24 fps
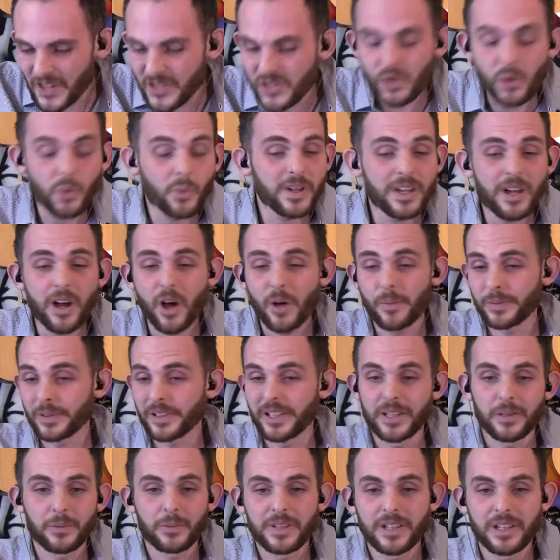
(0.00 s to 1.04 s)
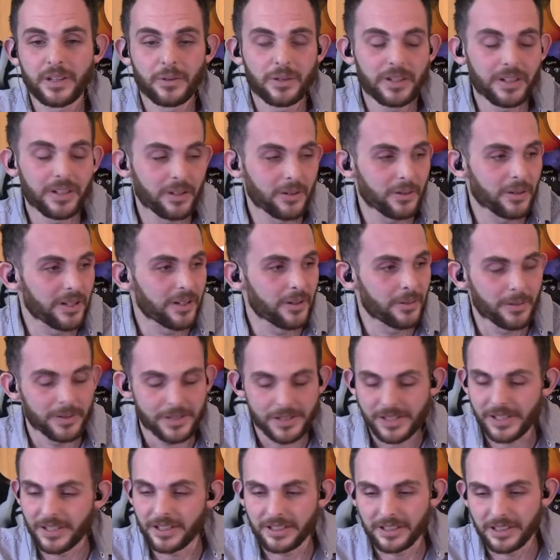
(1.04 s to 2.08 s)
So we all play. We're
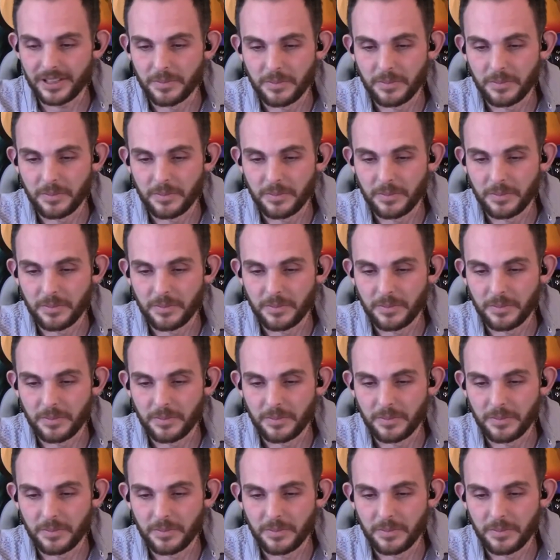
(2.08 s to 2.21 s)
sitting in